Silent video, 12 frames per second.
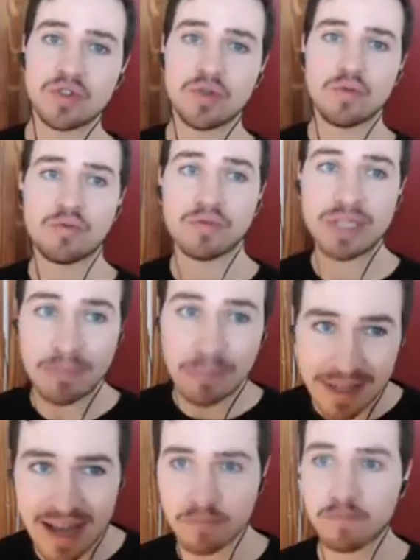
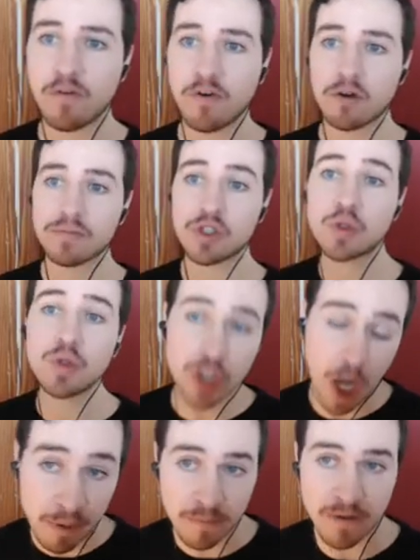re-platform to
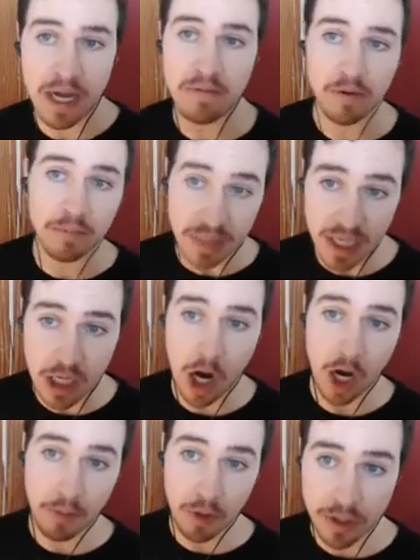Shopify from
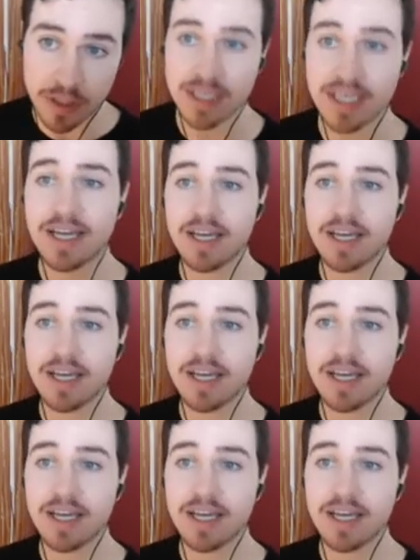BigCommerce